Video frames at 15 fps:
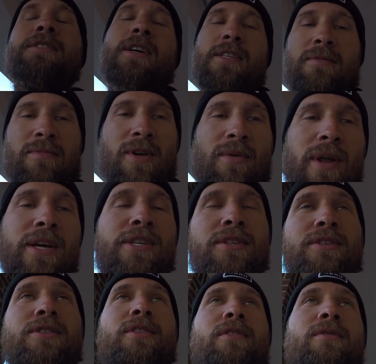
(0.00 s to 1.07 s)
got some
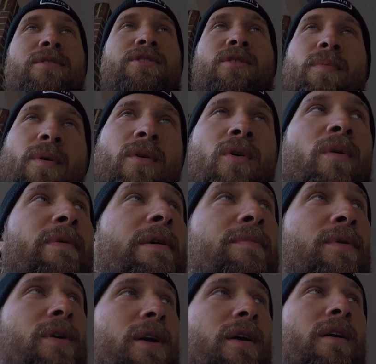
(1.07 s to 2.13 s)
donations too. Super cool
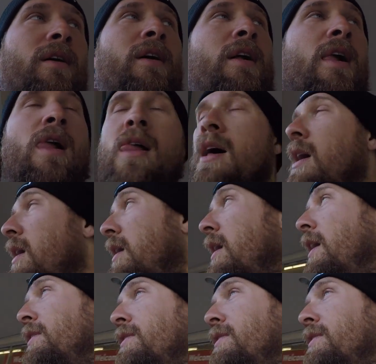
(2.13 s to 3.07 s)
people here uh, at